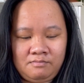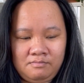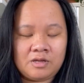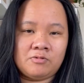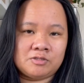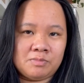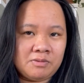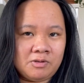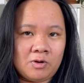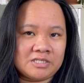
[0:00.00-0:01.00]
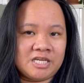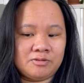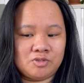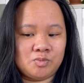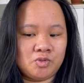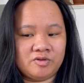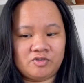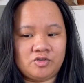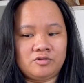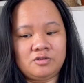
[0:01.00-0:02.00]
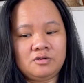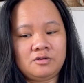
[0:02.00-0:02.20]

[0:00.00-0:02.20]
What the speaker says: That was maybe 1 tablespoon of sugar.